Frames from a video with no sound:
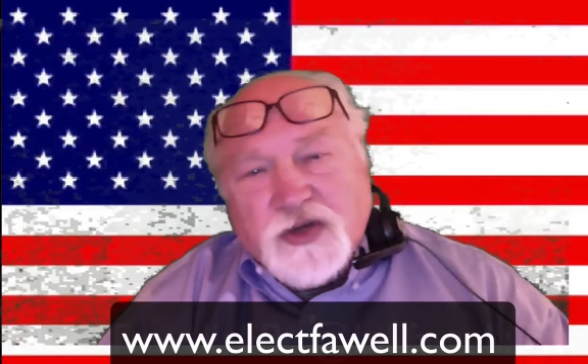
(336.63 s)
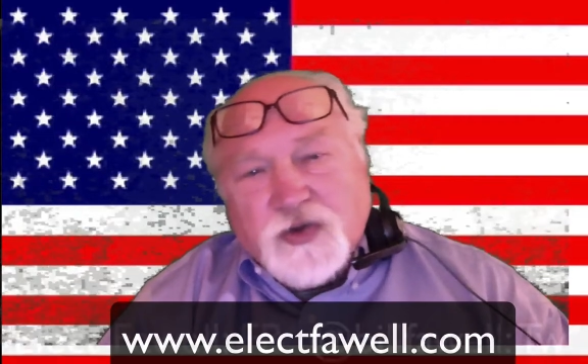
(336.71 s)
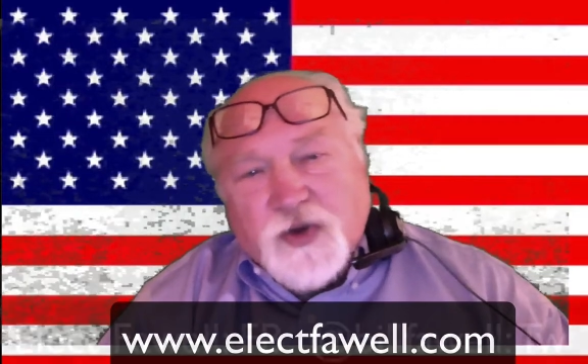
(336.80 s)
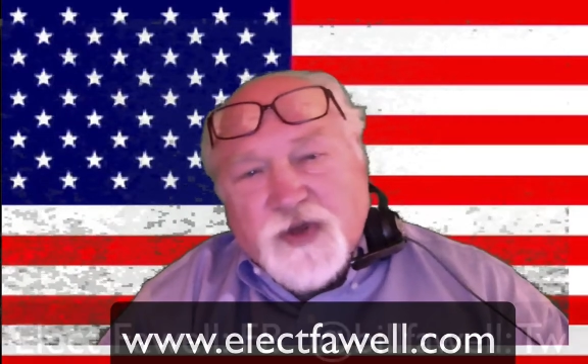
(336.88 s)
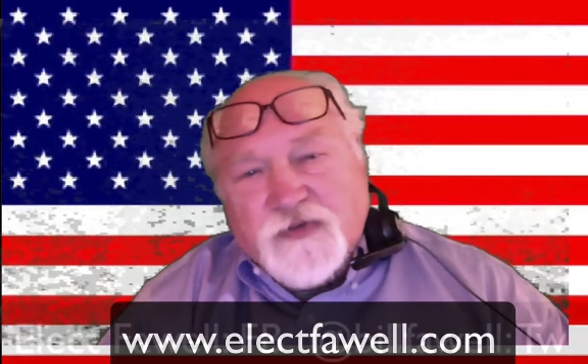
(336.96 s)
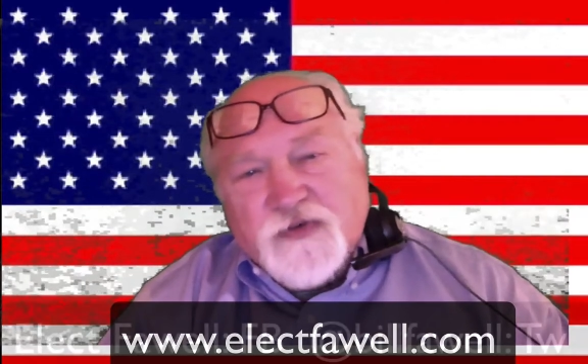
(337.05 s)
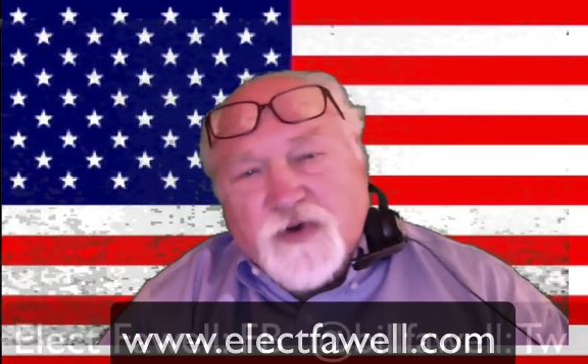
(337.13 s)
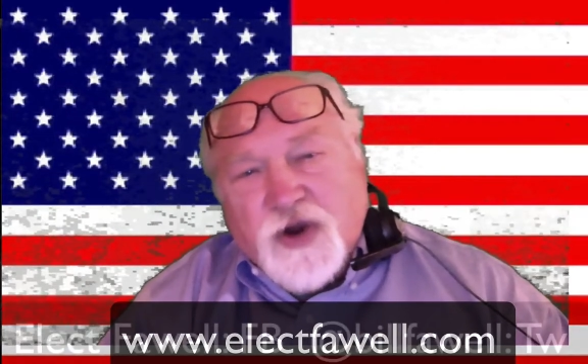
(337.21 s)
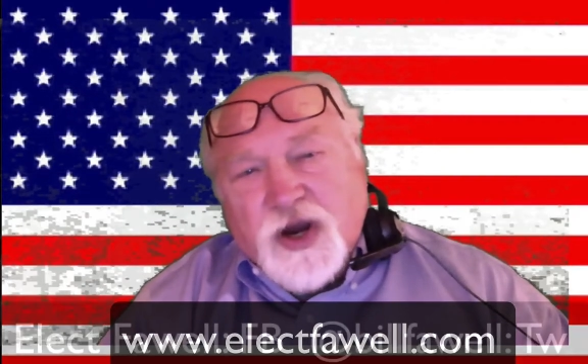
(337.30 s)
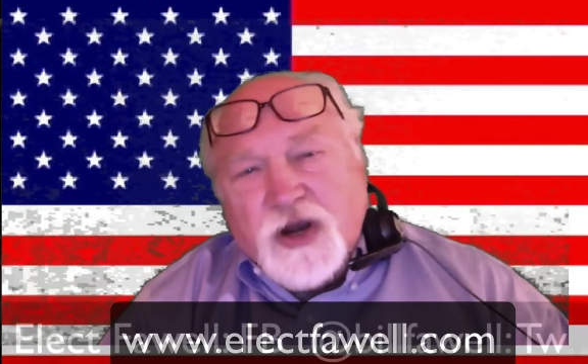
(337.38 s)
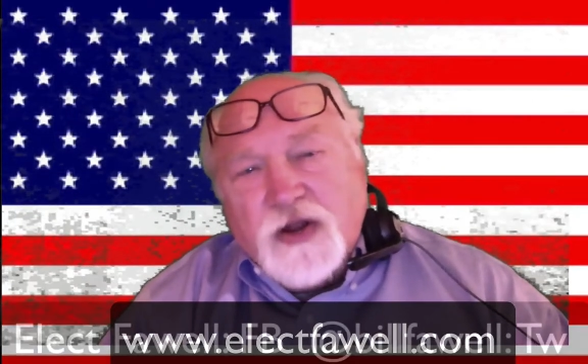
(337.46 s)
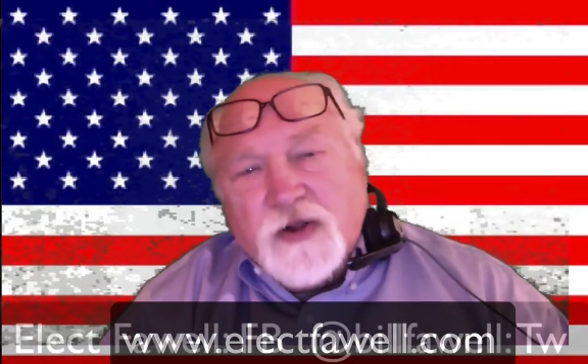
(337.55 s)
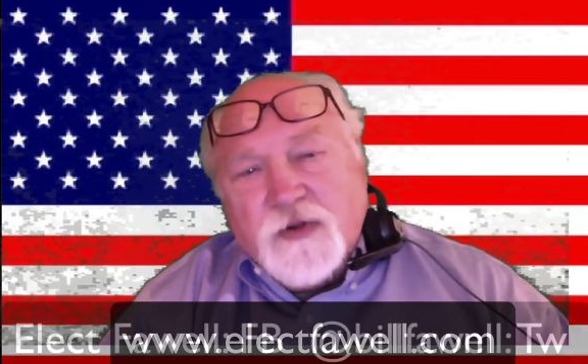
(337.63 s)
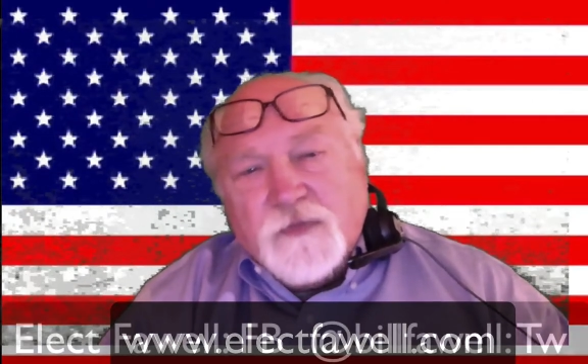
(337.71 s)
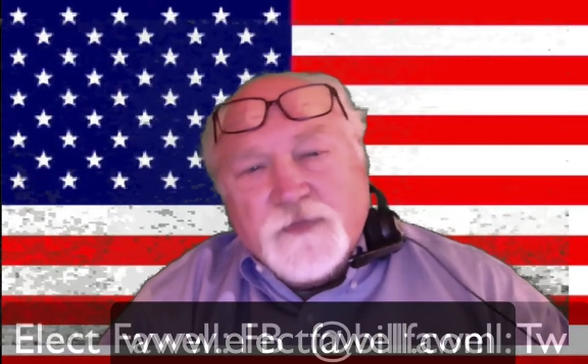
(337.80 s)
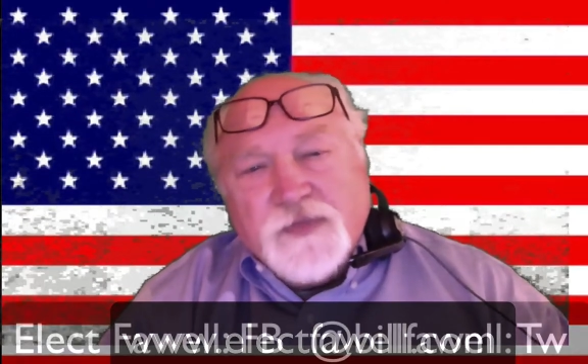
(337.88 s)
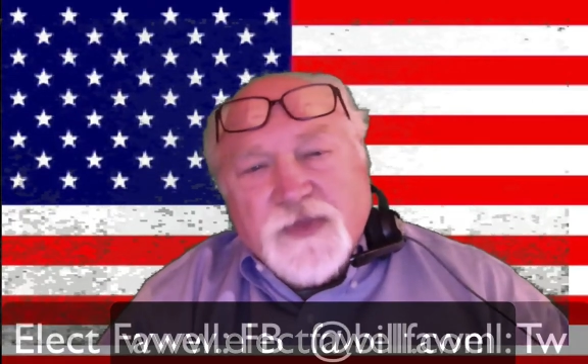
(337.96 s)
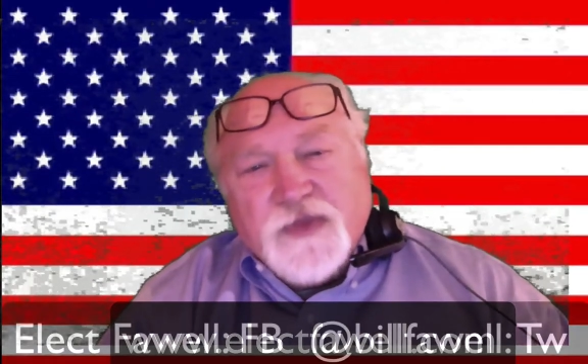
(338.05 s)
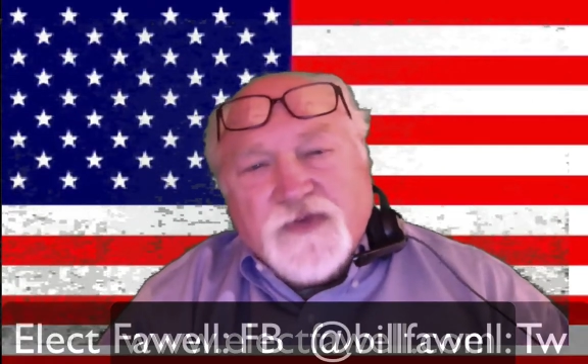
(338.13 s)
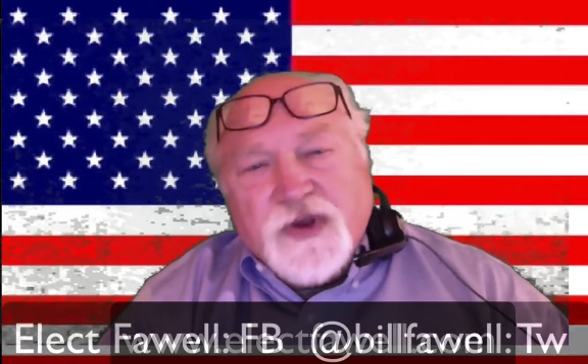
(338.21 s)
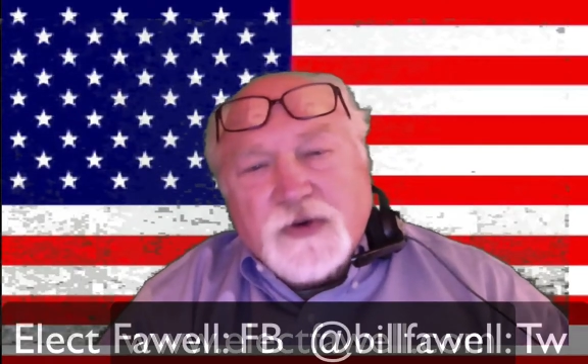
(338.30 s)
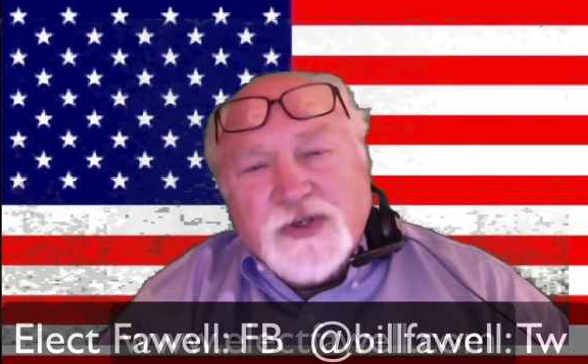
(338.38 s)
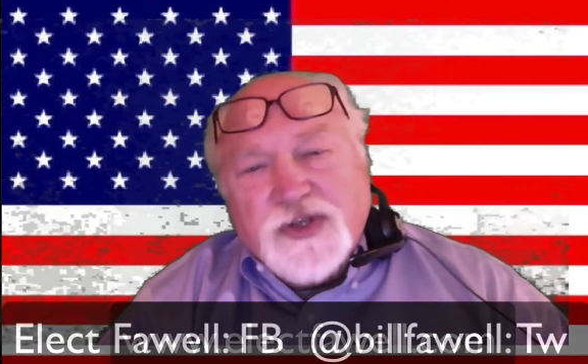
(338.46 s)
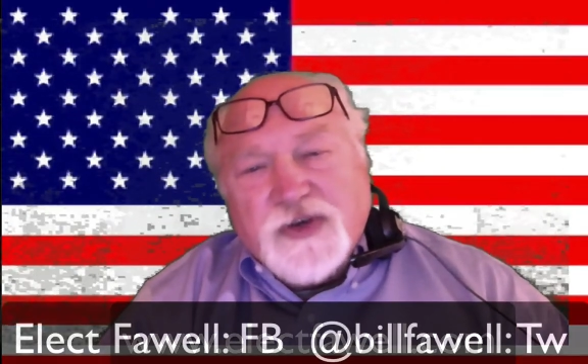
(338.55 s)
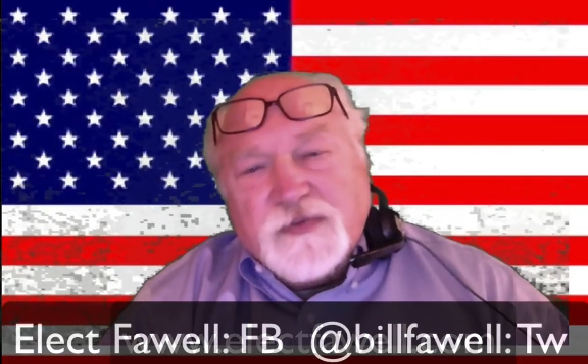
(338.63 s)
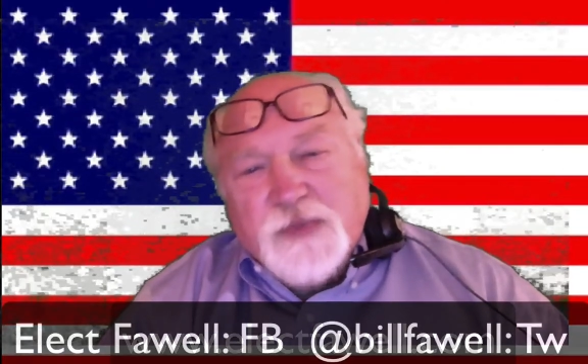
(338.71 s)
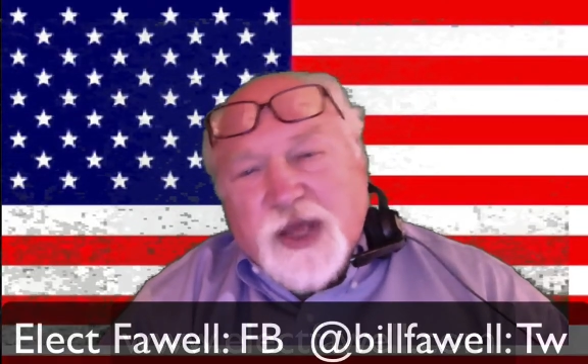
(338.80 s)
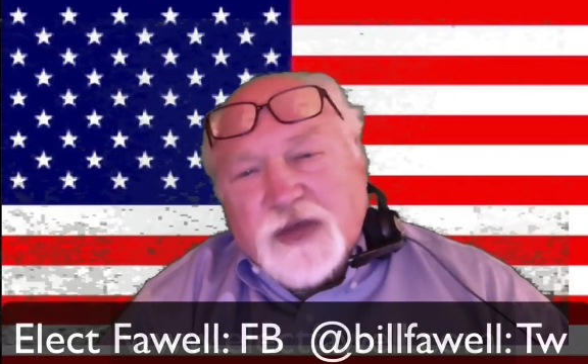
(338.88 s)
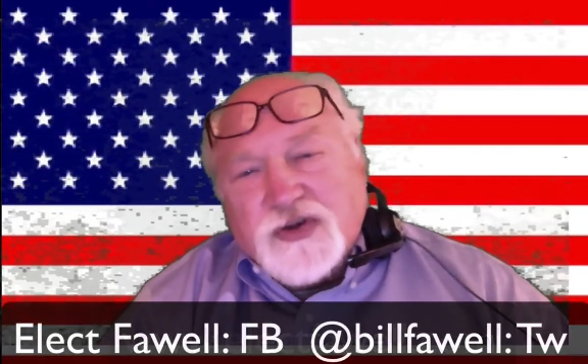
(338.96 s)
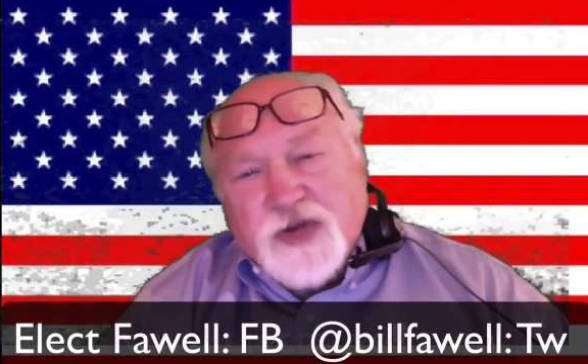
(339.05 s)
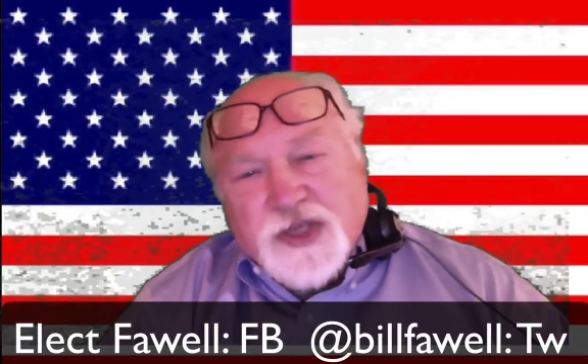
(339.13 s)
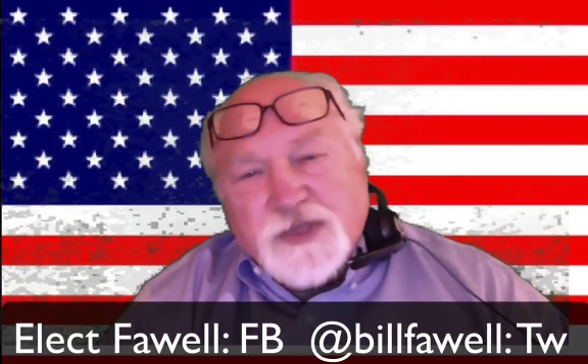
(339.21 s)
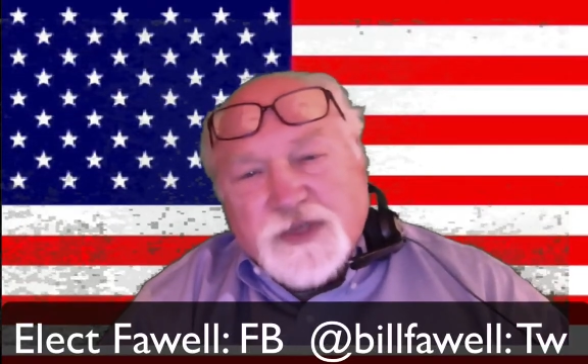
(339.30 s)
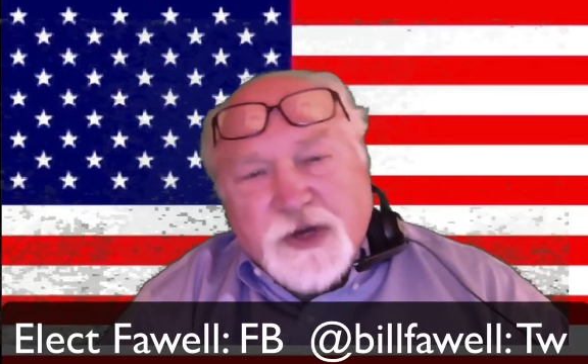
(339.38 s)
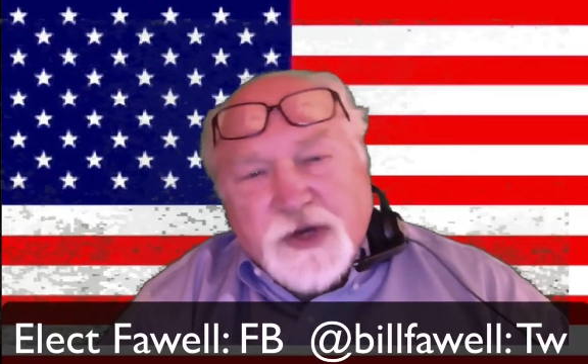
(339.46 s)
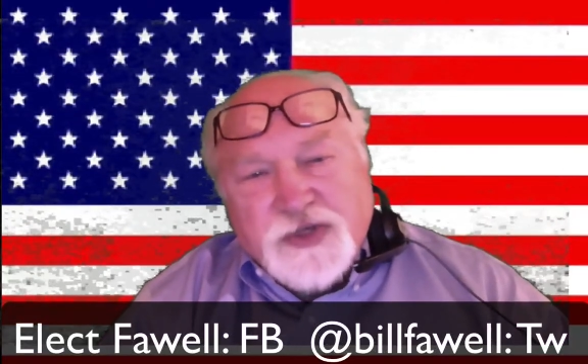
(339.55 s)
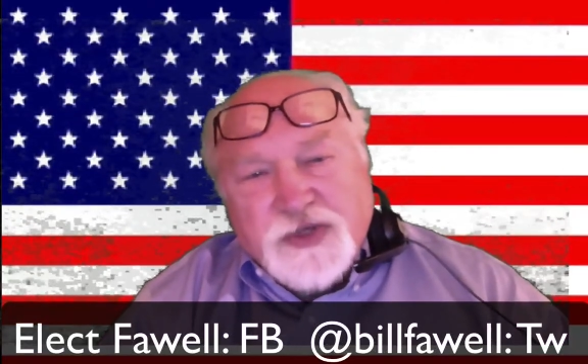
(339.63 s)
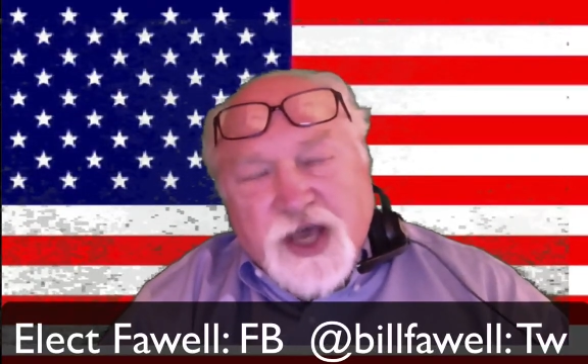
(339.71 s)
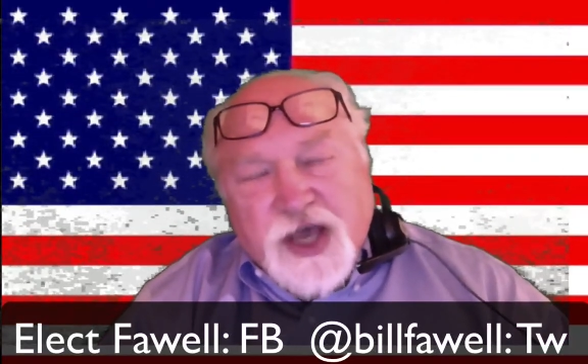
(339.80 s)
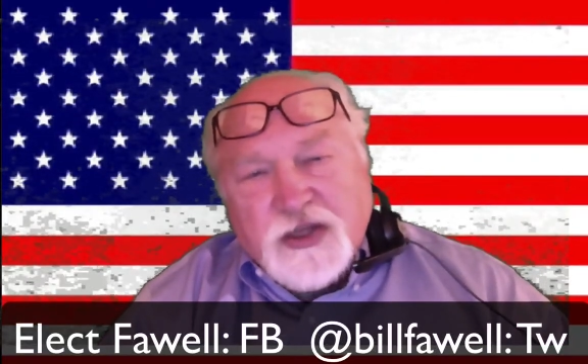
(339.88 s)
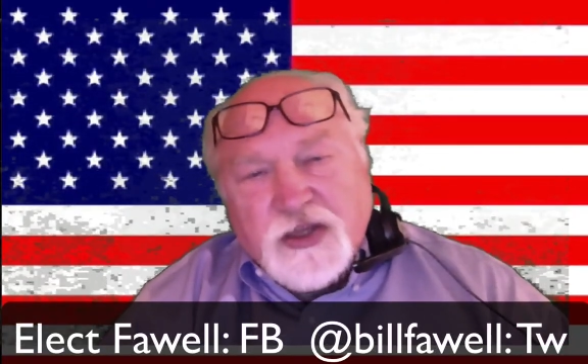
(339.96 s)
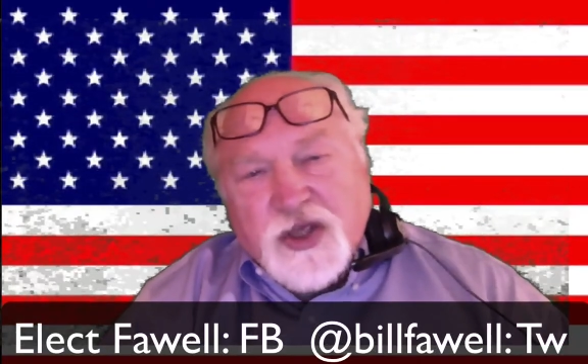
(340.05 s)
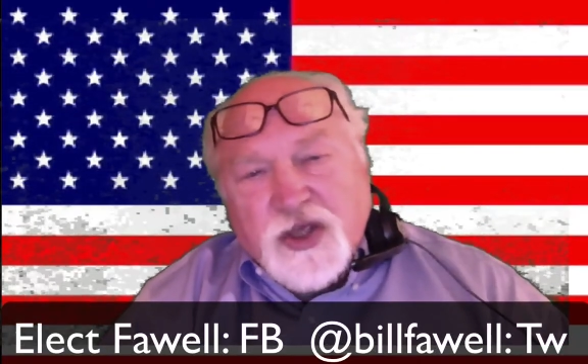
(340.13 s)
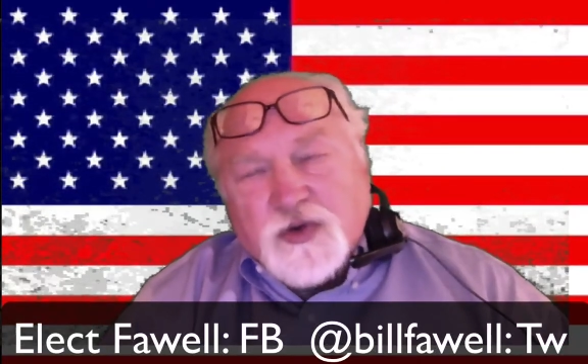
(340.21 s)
24, the Federal Reserve Bank Transparency Act,